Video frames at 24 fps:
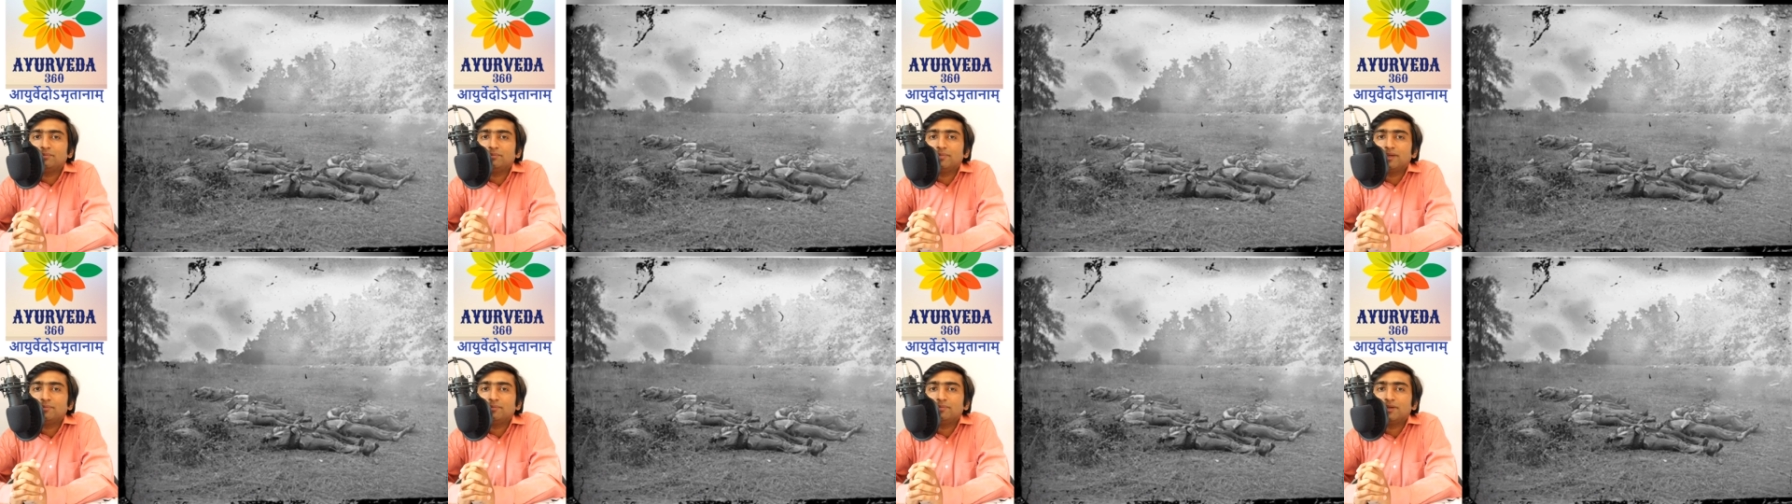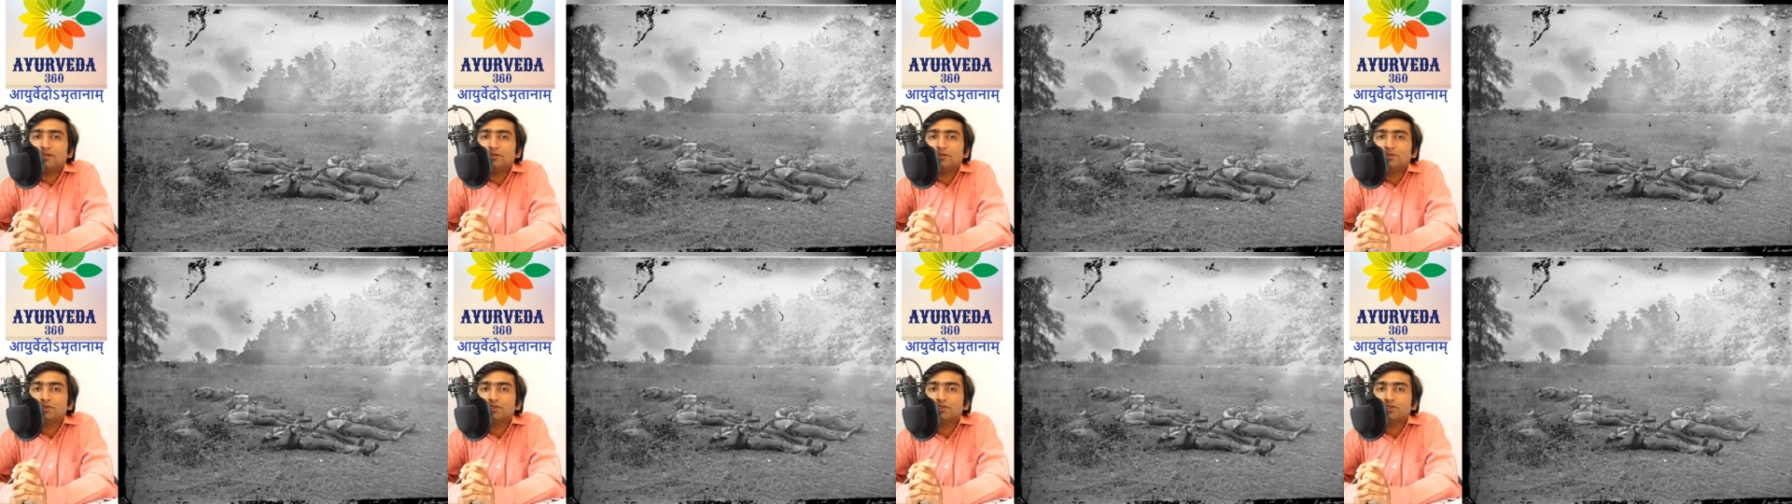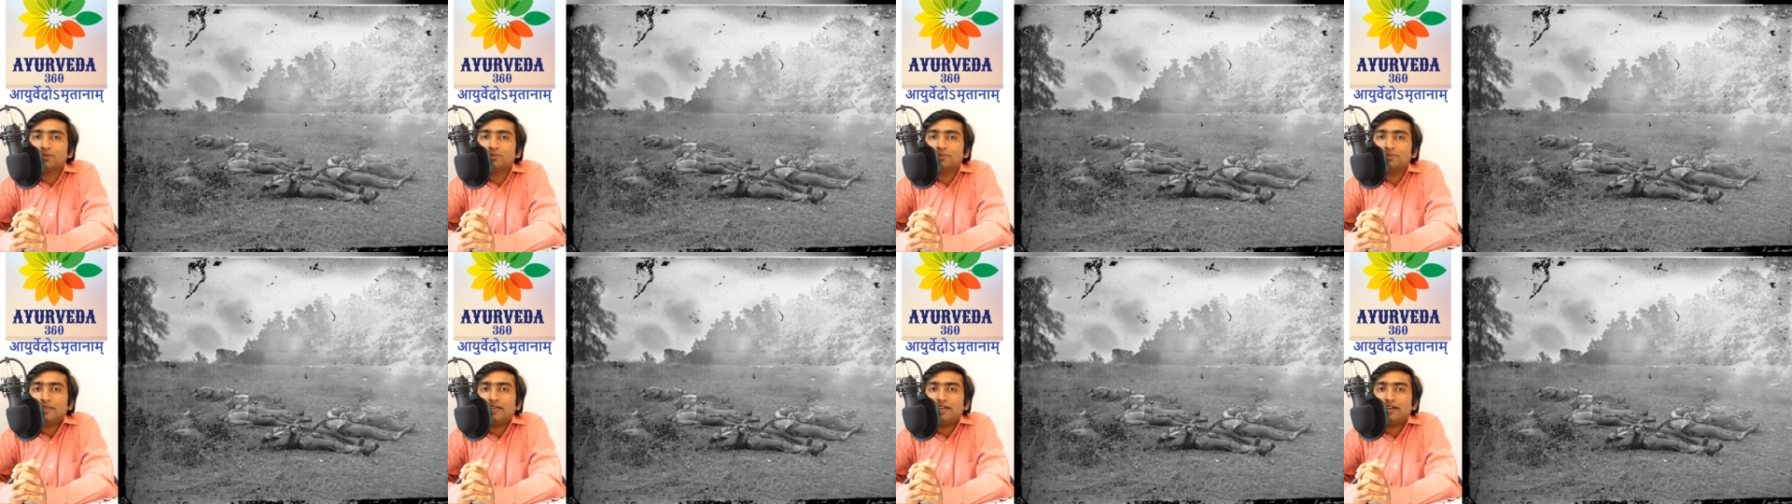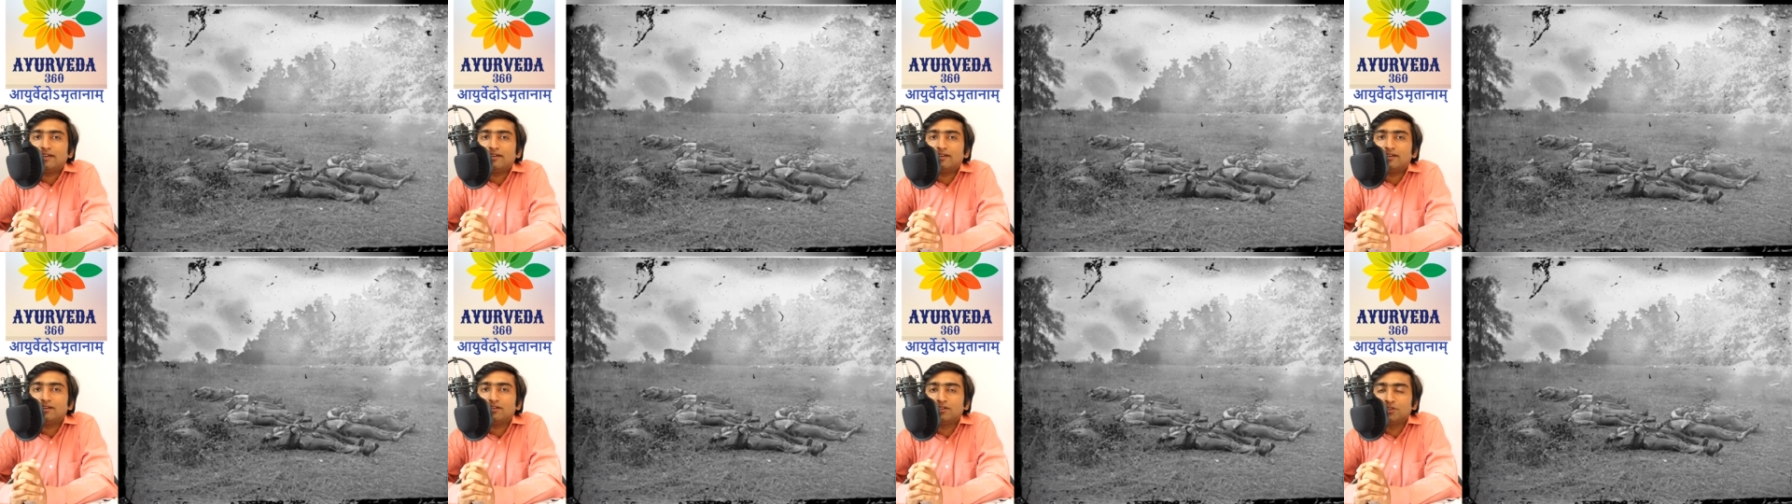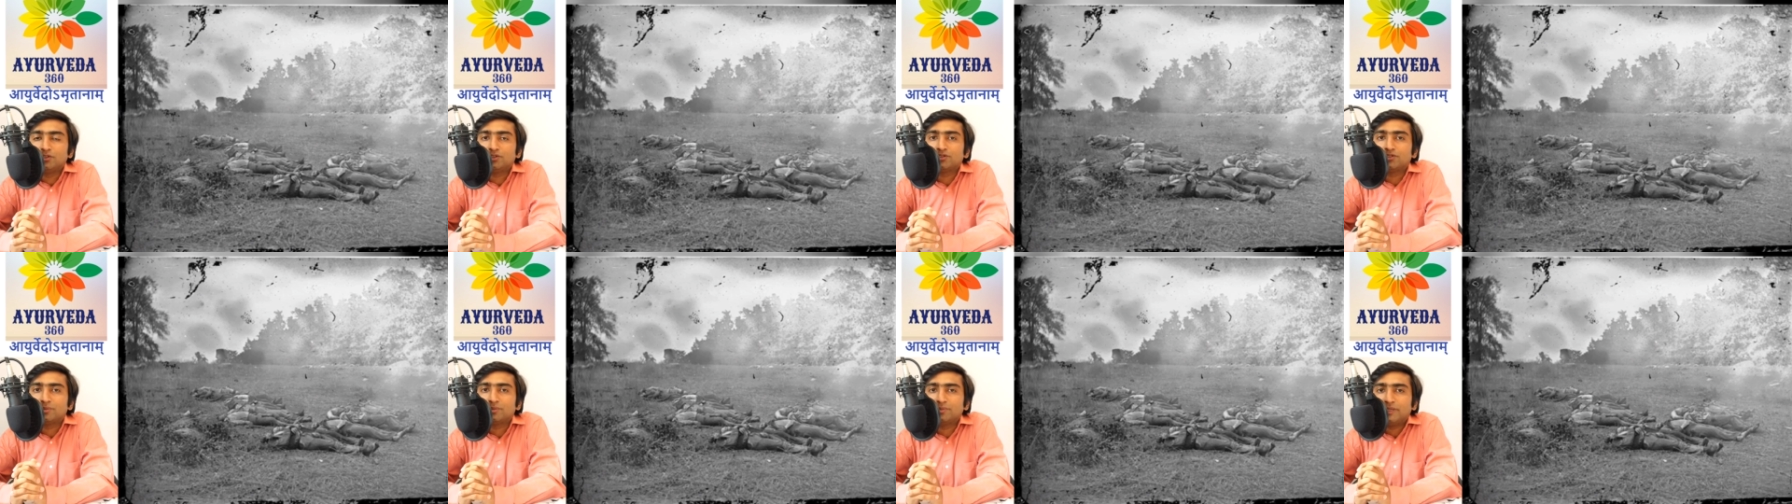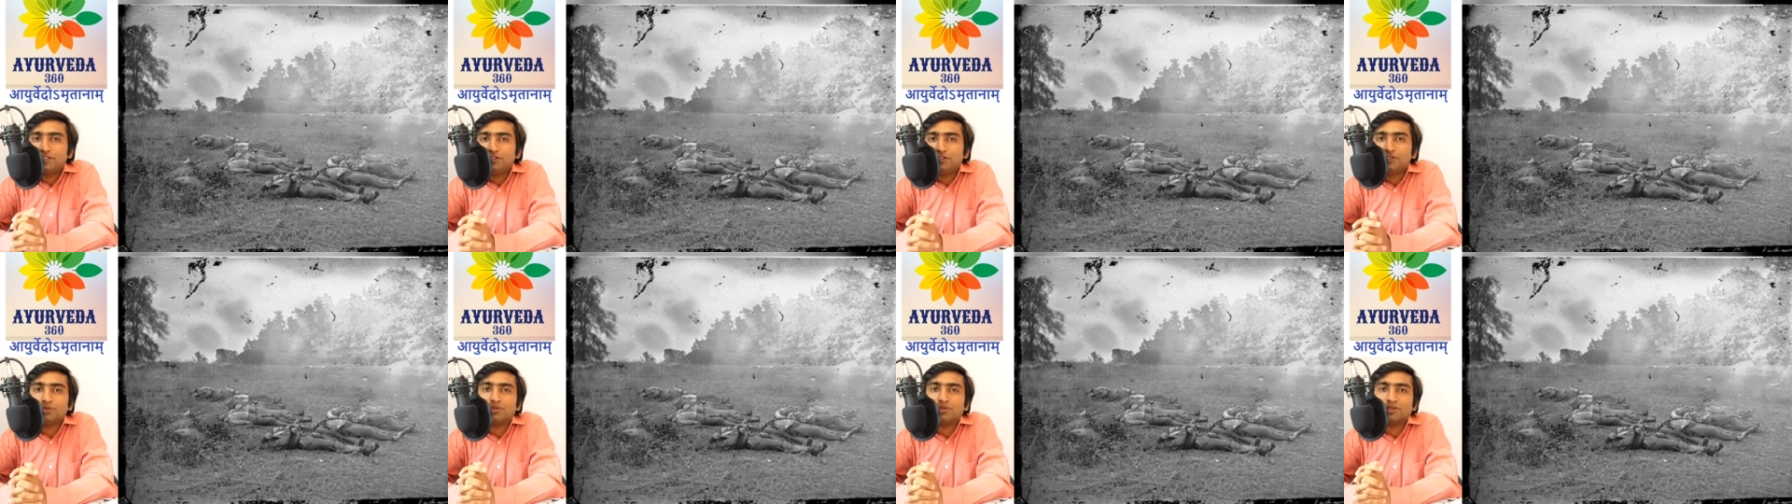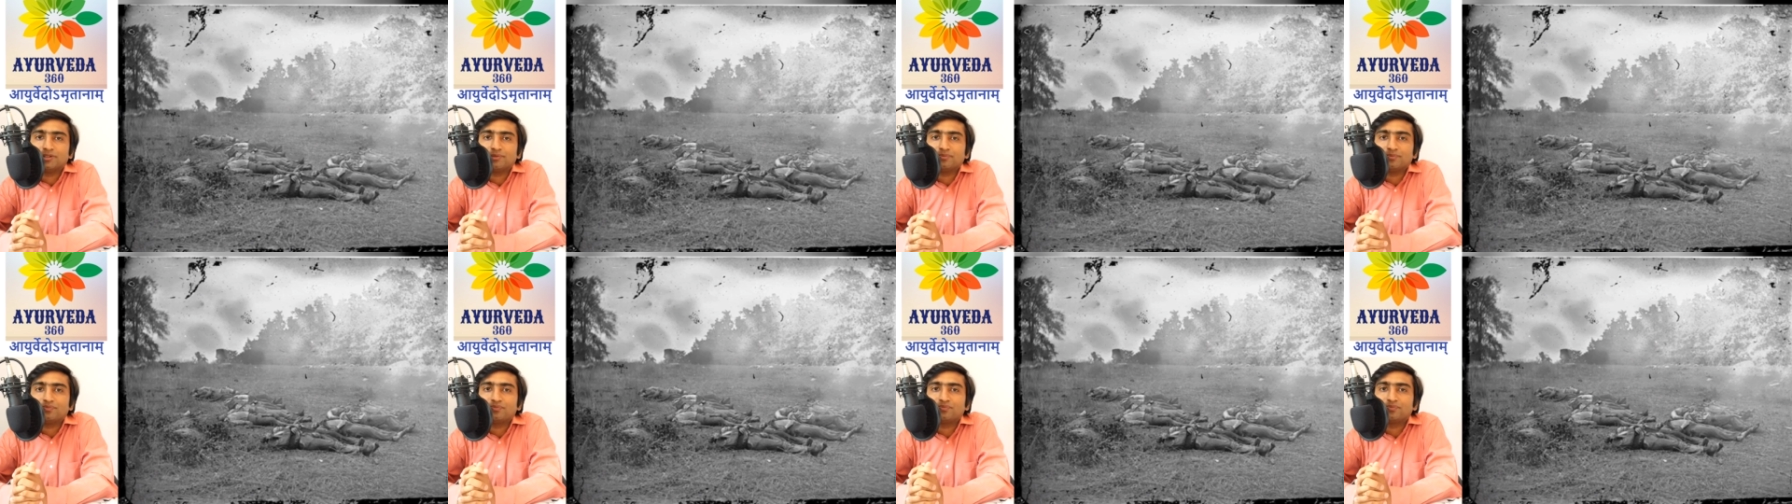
people used to be get used to be injured